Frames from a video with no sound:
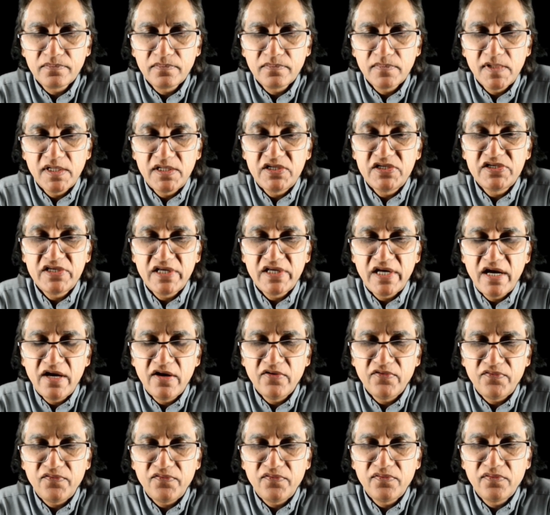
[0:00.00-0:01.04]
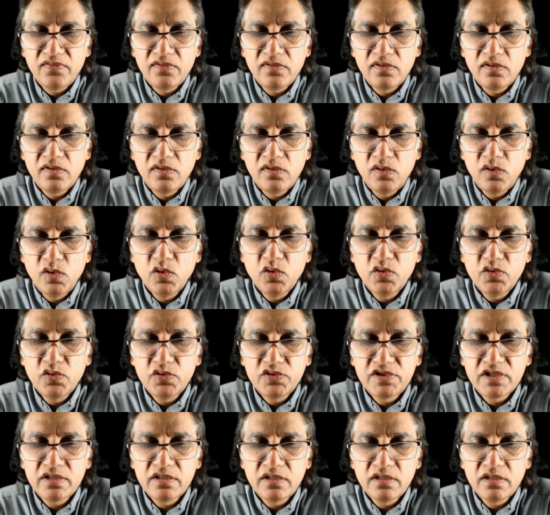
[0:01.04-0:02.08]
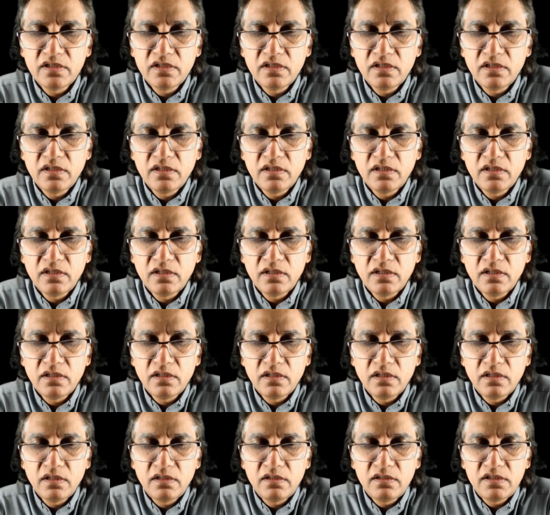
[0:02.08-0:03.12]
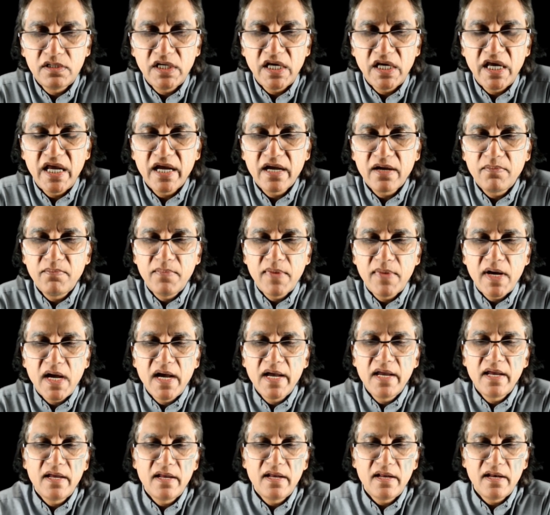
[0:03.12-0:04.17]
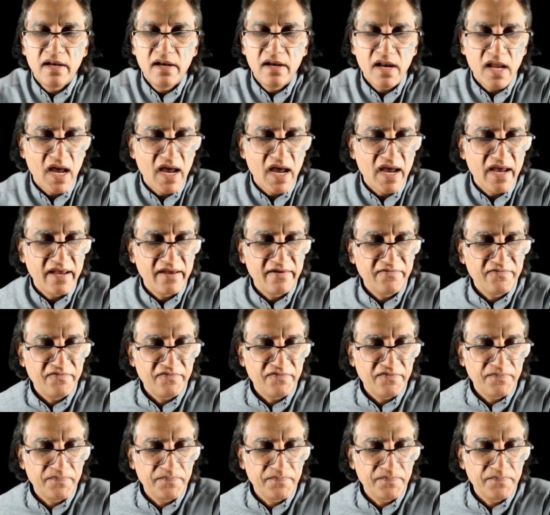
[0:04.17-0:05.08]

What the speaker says: It is enough, Lord. Take my life.